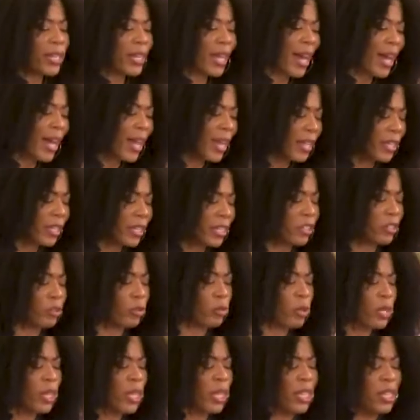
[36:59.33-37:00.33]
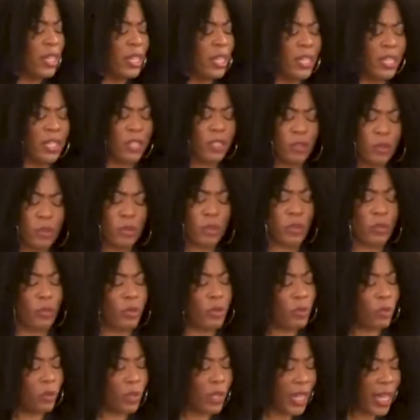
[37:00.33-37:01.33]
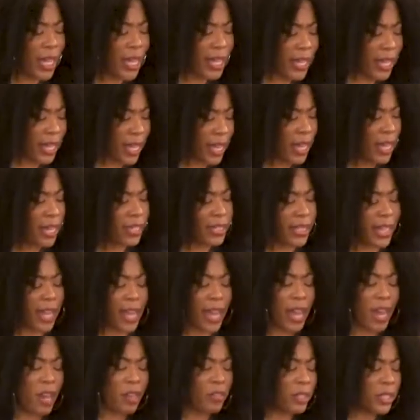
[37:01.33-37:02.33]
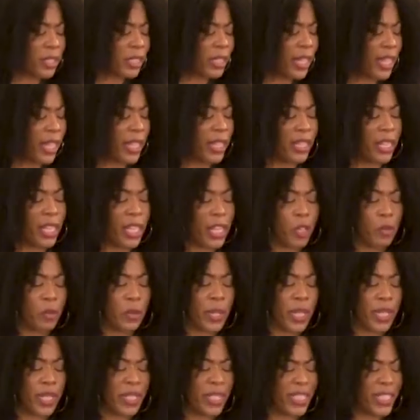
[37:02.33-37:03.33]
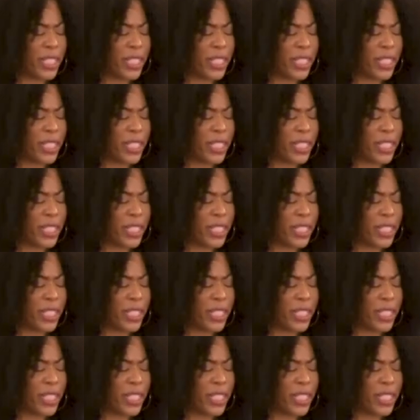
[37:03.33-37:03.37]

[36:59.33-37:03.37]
night and you you you, you lay your head down and and and and